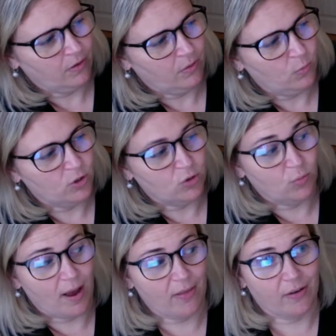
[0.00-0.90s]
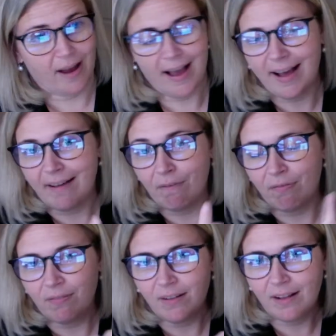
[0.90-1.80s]
Would you rather have
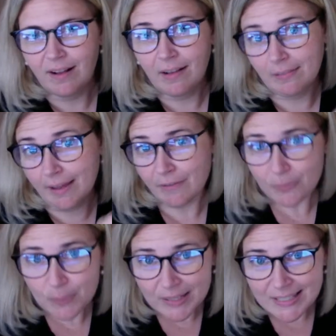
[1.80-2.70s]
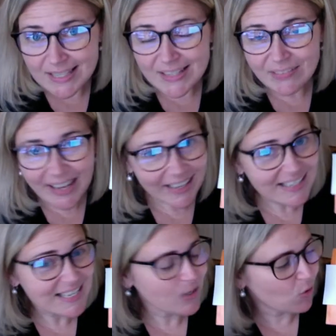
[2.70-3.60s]
11 pieces of
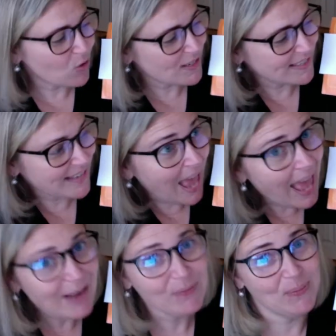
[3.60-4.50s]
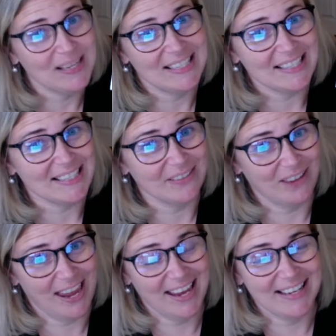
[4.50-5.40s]
candy or 10 pieces of
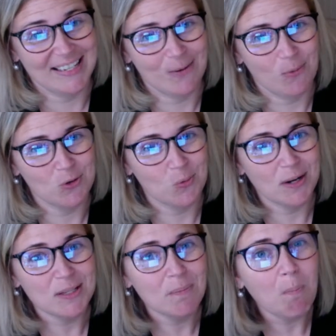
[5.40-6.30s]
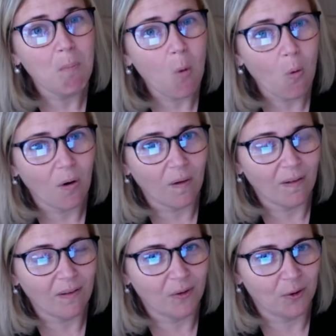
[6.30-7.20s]
candy? Which one is
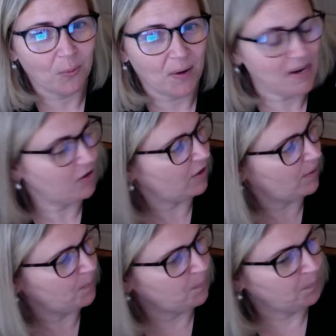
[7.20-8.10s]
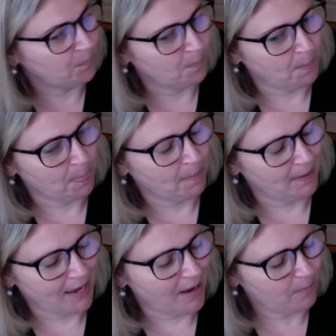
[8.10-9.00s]
more or greater?
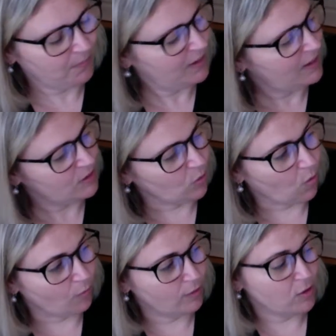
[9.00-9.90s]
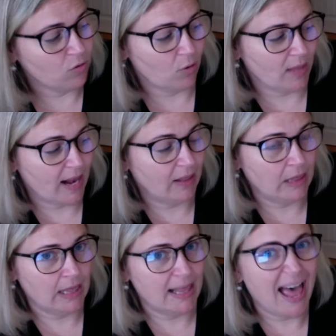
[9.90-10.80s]
Okay, so hopefully you know that 11